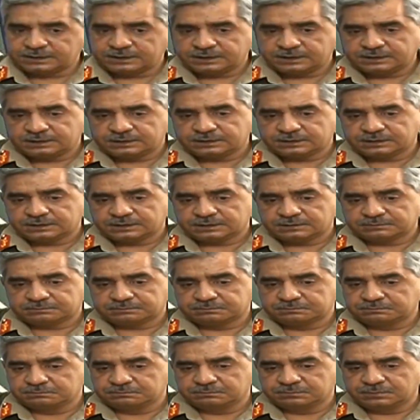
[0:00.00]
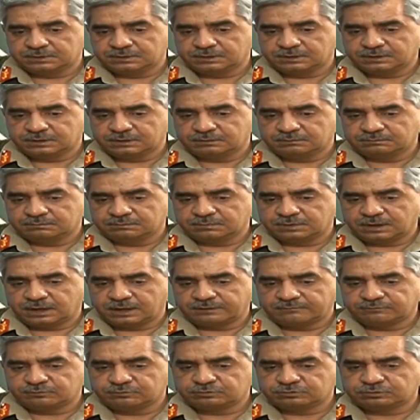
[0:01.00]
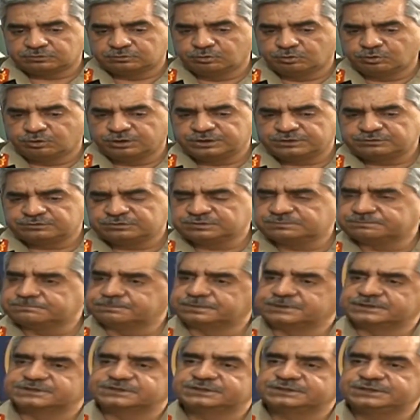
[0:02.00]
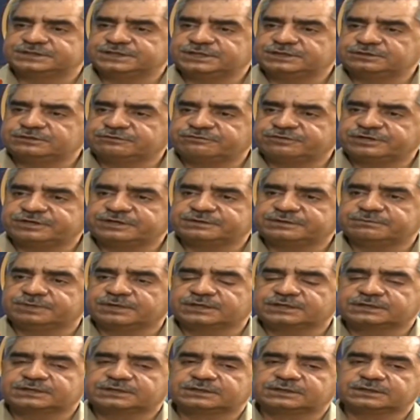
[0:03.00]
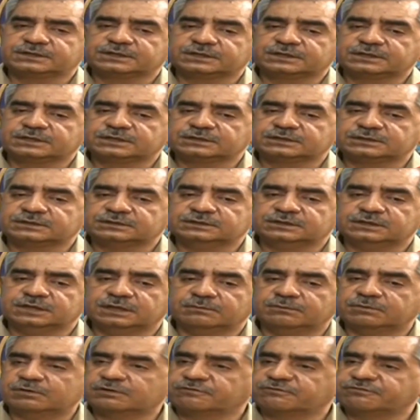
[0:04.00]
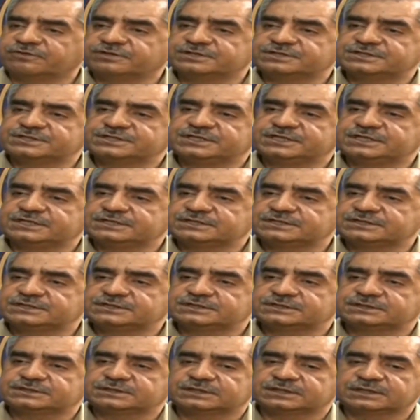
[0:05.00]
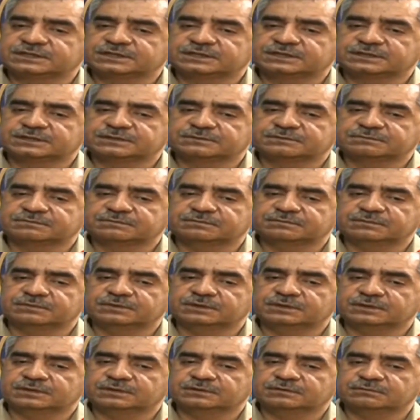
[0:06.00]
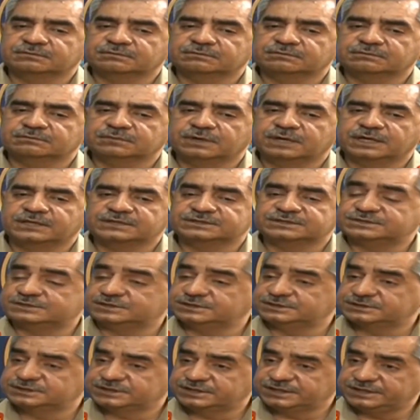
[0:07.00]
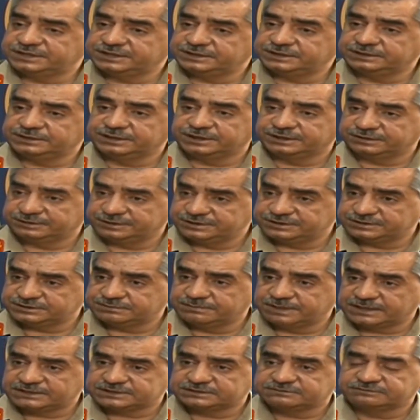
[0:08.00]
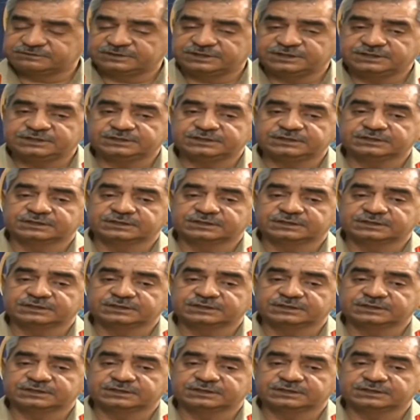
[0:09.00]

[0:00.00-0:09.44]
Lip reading: I think I won't go into the percentage of it, but the number of incidents has decreased massively.